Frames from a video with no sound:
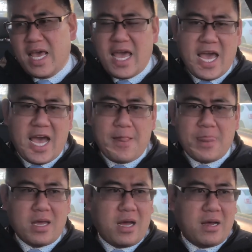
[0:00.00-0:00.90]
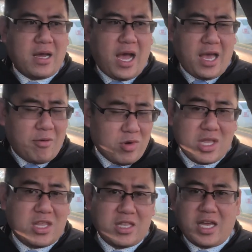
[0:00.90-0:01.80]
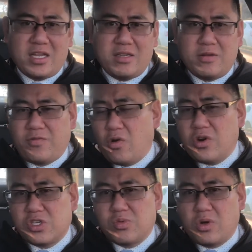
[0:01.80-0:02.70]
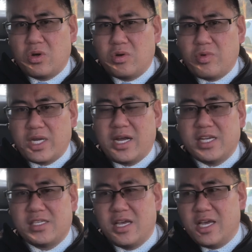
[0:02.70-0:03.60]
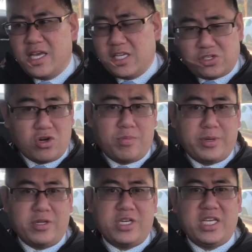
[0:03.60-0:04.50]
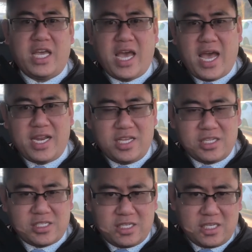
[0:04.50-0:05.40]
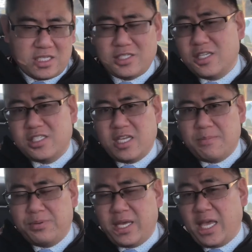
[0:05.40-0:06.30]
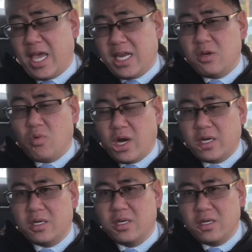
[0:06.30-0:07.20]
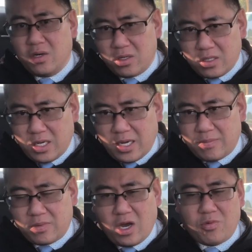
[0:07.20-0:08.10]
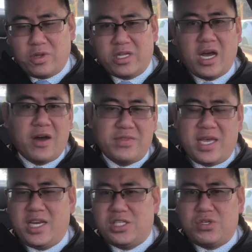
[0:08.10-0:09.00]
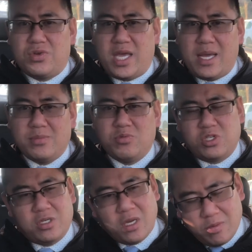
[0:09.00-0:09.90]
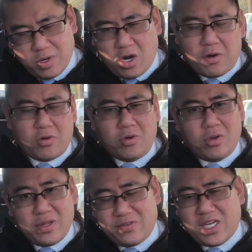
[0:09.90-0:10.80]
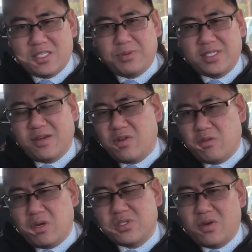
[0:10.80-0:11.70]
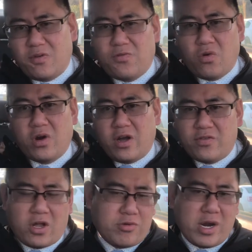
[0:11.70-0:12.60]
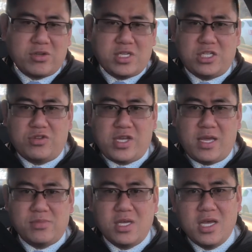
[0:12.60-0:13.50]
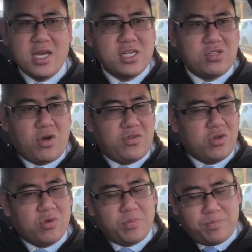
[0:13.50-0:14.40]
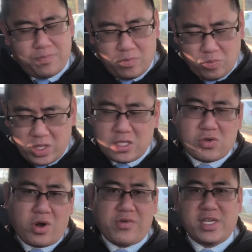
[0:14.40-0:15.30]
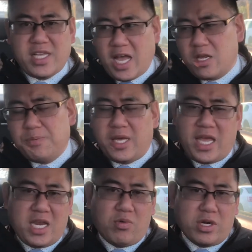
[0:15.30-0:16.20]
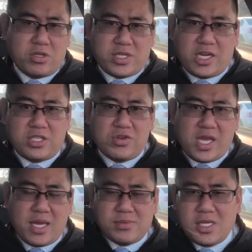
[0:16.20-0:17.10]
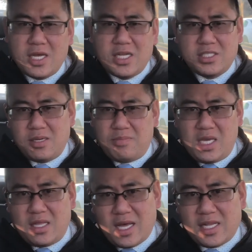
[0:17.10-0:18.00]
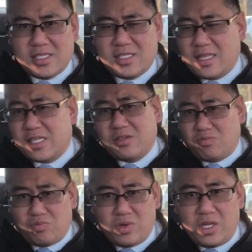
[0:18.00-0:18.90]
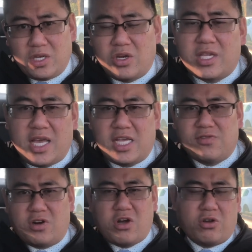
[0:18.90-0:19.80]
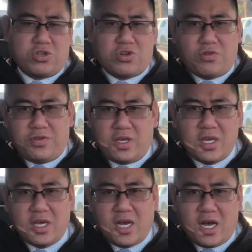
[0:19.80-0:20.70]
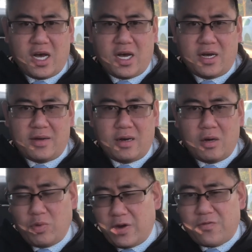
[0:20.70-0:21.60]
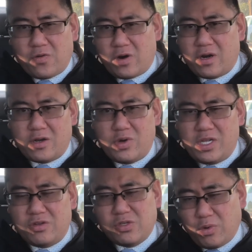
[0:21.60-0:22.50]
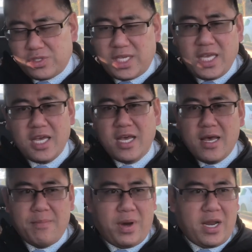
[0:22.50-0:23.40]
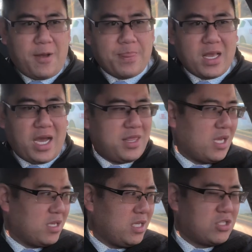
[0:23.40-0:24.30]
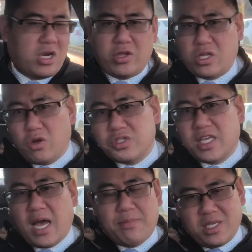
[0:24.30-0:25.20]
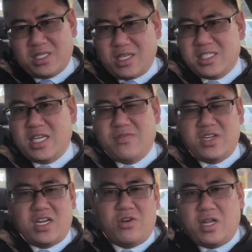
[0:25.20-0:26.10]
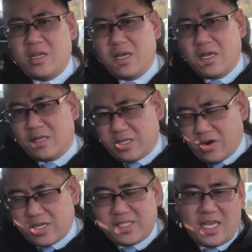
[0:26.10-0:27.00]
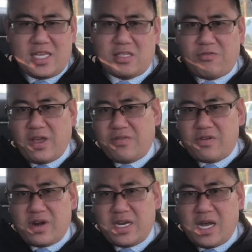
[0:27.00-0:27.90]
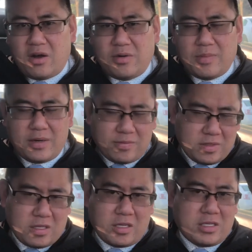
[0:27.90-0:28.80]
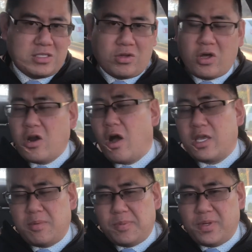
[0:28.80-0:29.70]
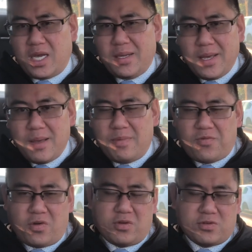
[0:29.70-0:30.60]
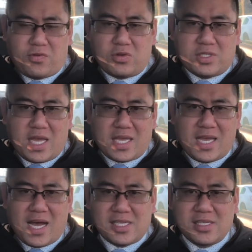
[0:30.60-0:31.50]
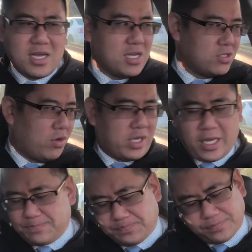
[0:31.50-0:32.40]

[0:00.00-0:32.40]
And uh, I really think that voters will recognize his durability and his, his consistency in playing eighty-one Um, God willing, of the eighty-two games, which Makar will only have a chance to play seventy-three or seventy-four of Colorado's eighty-two games. So if you win the scoring race and you play eighty-one of those eighty-two games, to me, that's that's a really good case for a Calder Trophy uh, win for Quinn Hughes. So we'll see, but um, I think he's not only closed the gap, but he's at least evened it out, and dare I say he's the favorite right now. But uh, still a lot of hockey to be played before those votes get cast. So again,